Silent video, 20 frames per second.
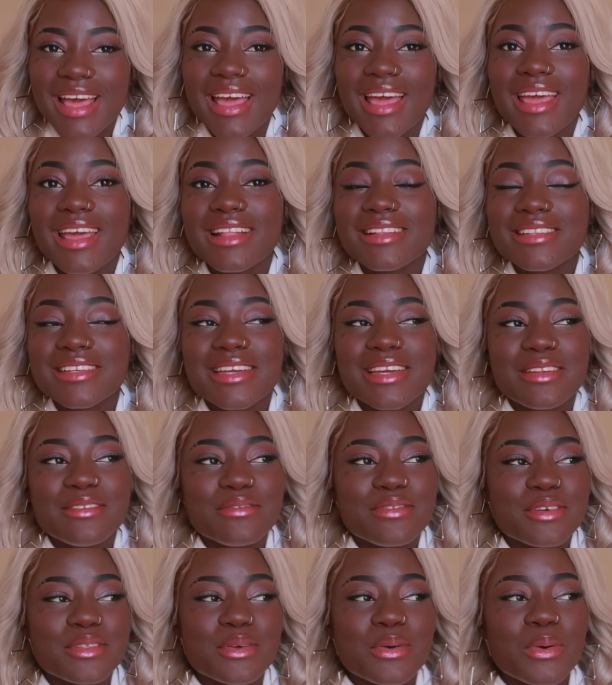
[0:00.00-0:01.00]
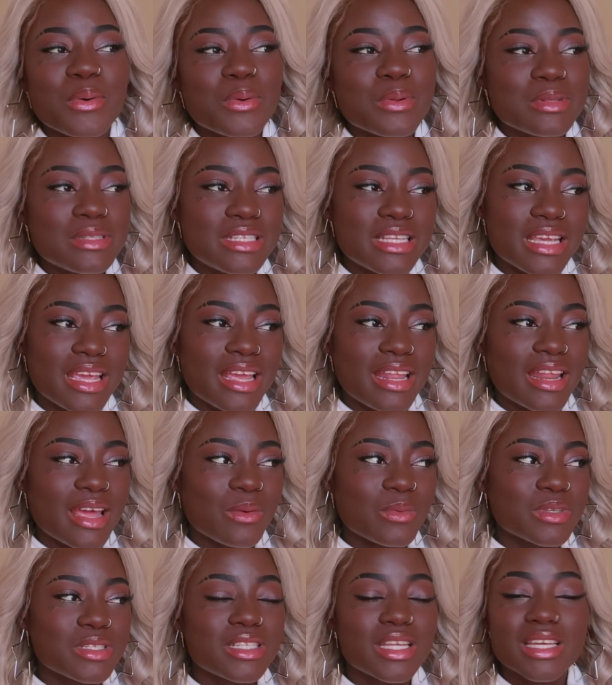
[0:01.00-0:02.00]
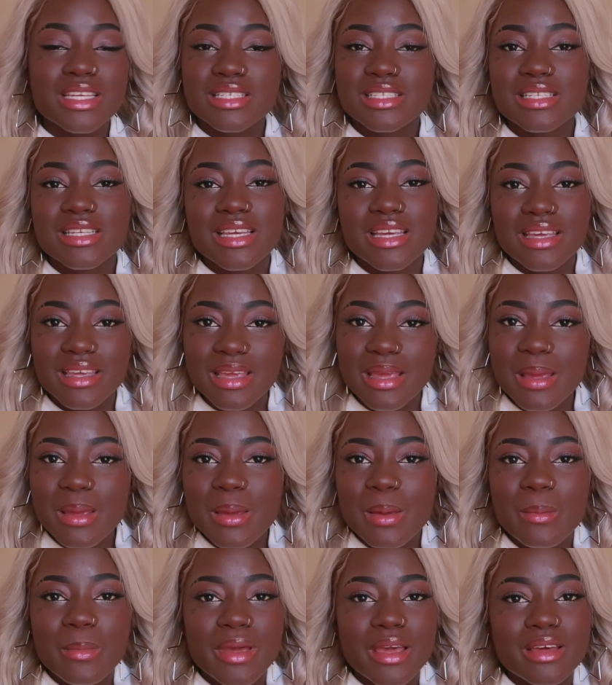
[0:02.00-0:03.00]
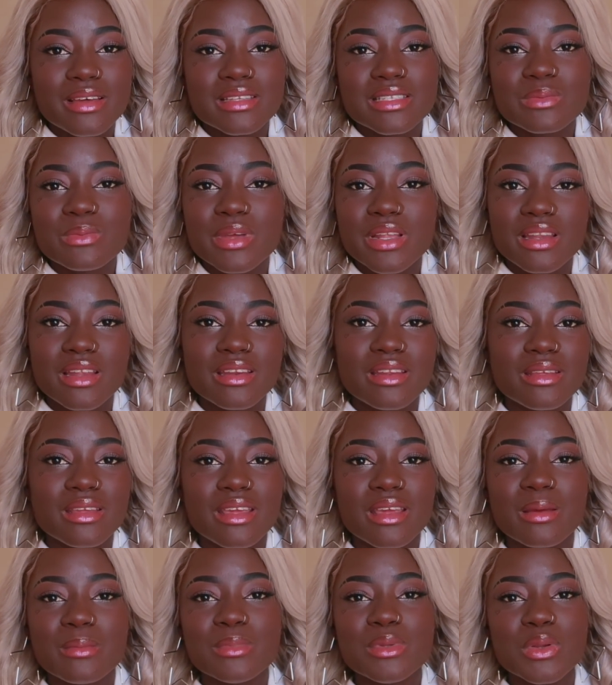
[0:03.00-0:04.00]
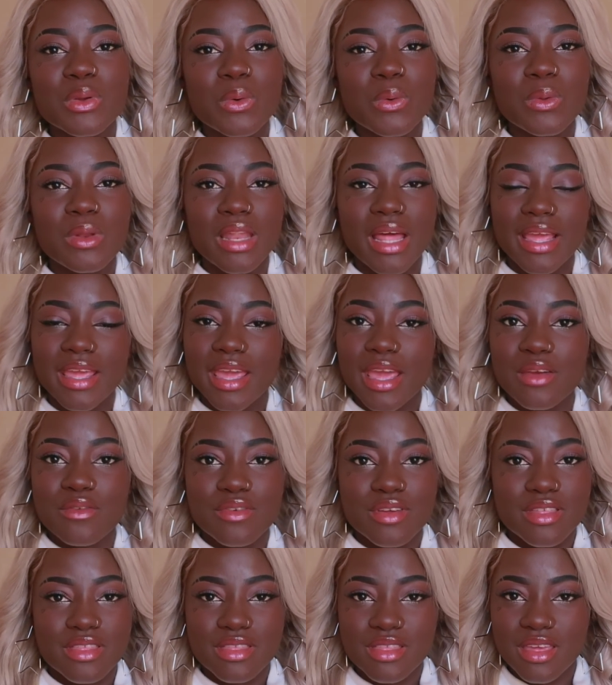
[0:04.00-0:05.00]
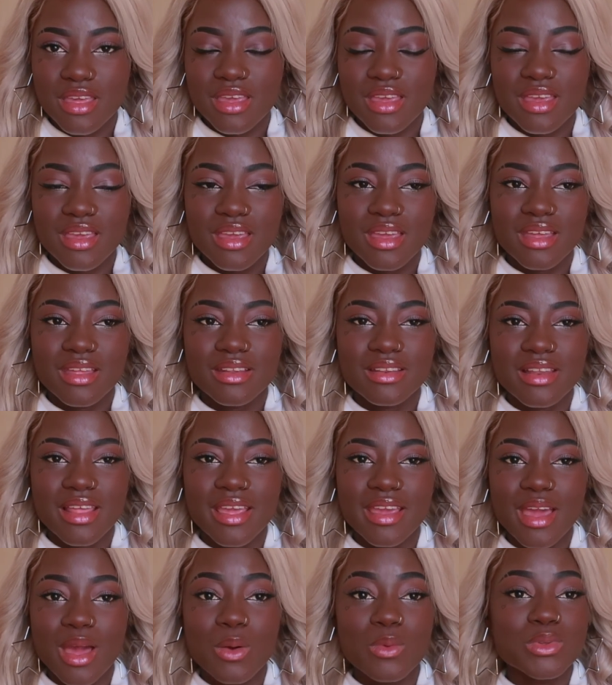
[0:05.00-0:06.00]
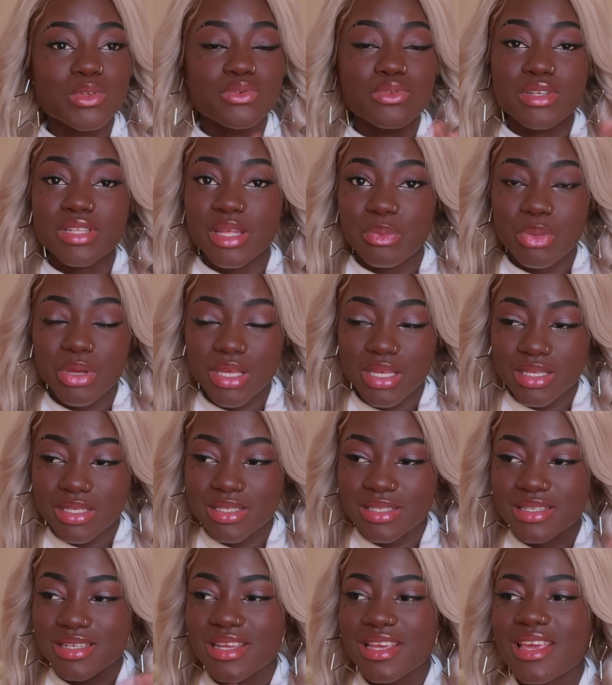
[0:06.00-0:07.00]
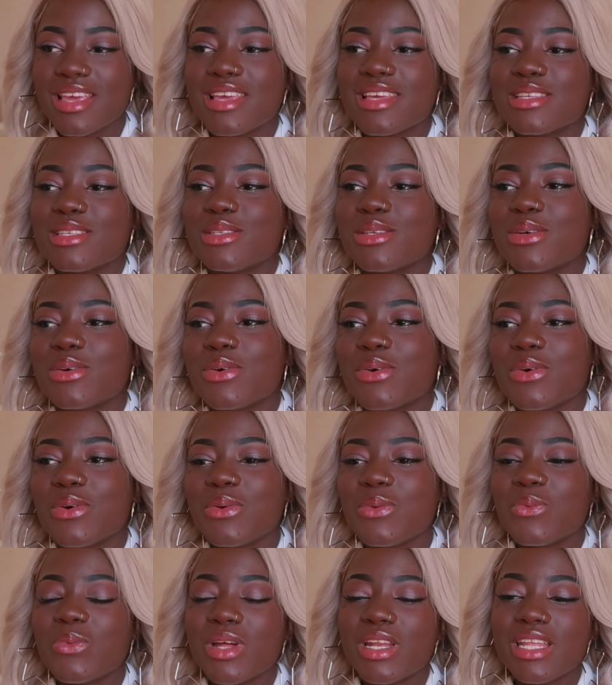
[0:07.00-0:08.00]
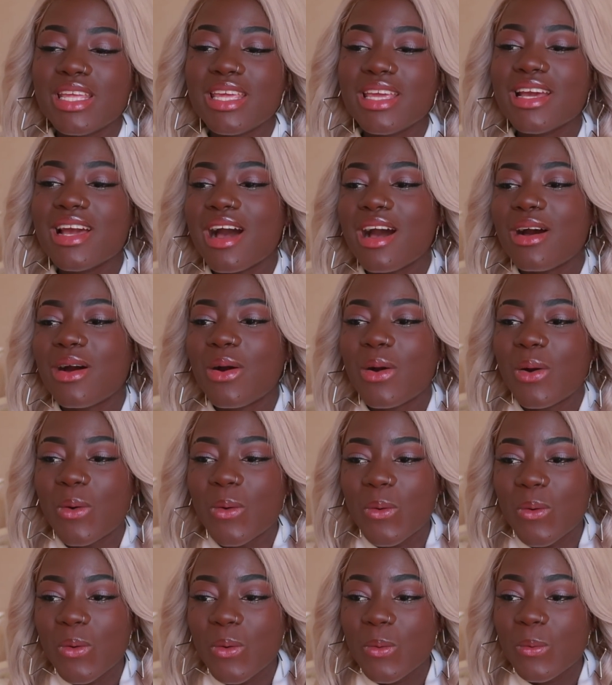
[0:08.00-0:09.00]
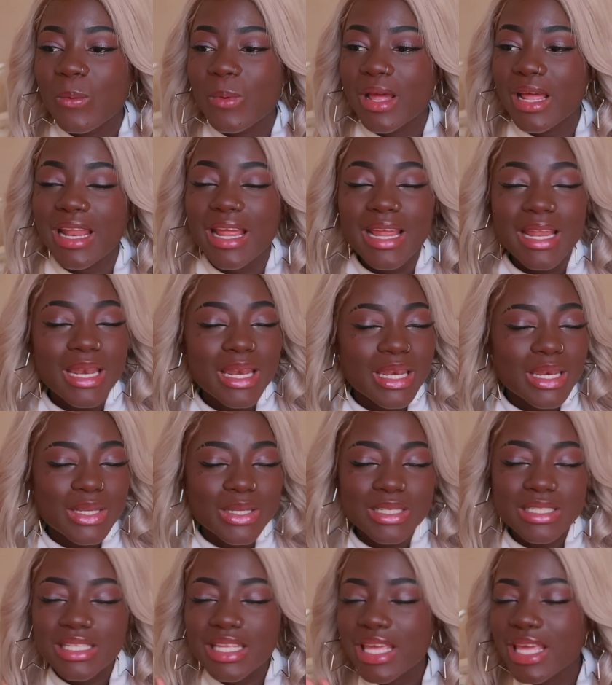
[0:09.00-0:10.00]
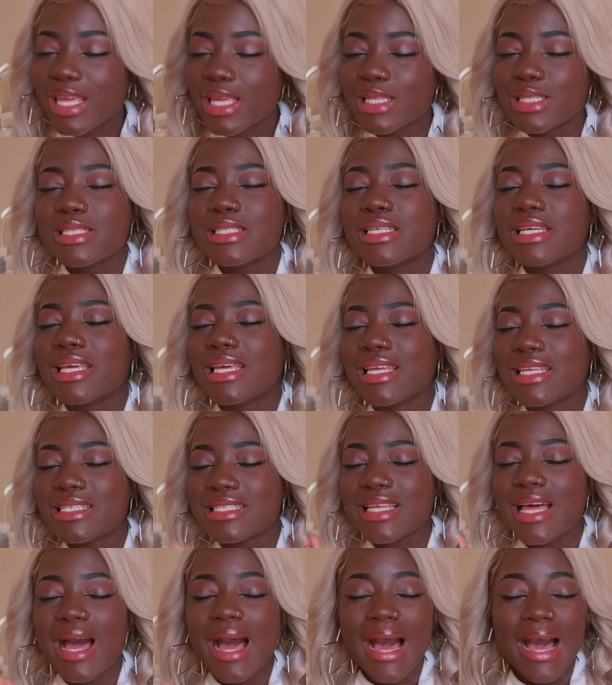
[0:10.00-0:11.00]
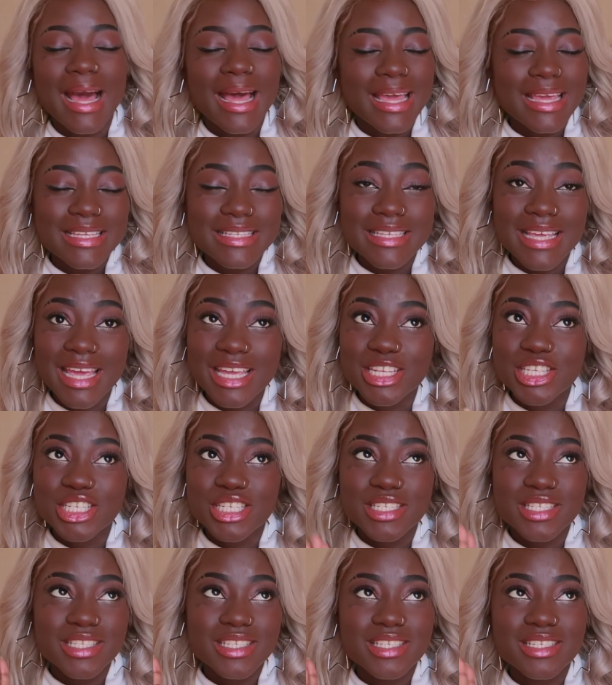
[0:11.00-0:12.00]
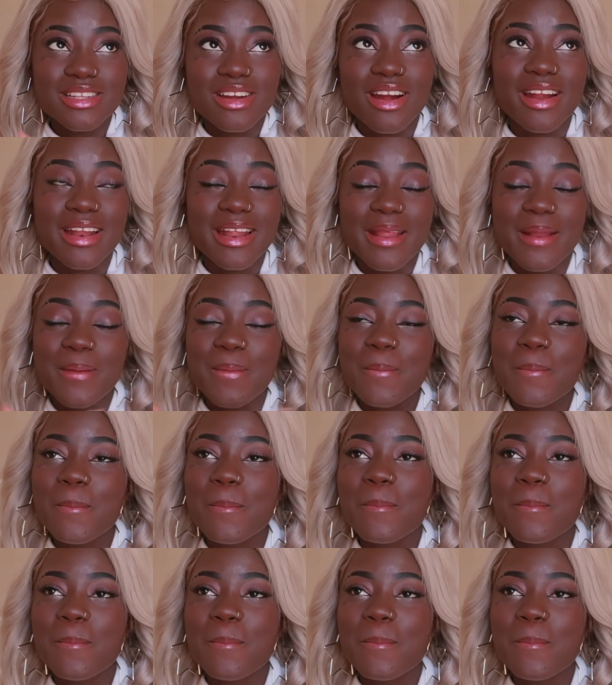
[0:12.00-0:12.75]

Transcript: I held it in for the whole day and I was texting my husband, letting him know like everything and like I was really pissed. So when he got home and I looked into his eyes, I just started